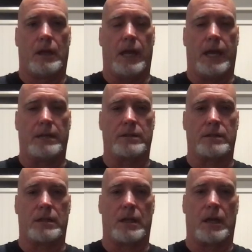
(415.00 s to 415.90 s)

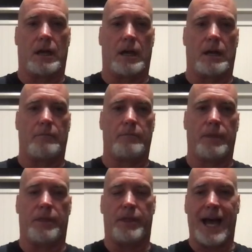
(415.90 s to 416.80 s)
And
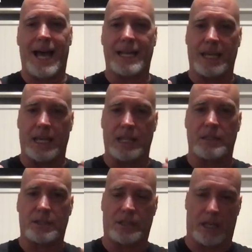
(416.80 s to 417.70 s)
that
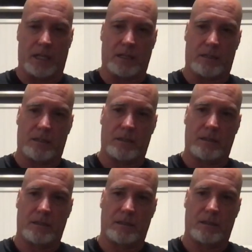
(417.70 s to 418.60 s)
instinct
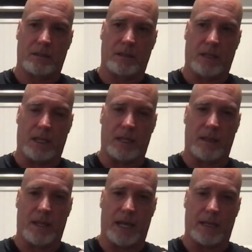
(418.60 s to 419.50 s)
in
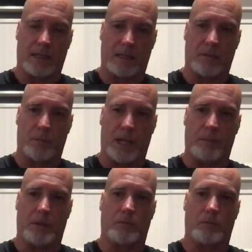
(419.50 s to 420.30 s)
that little baby,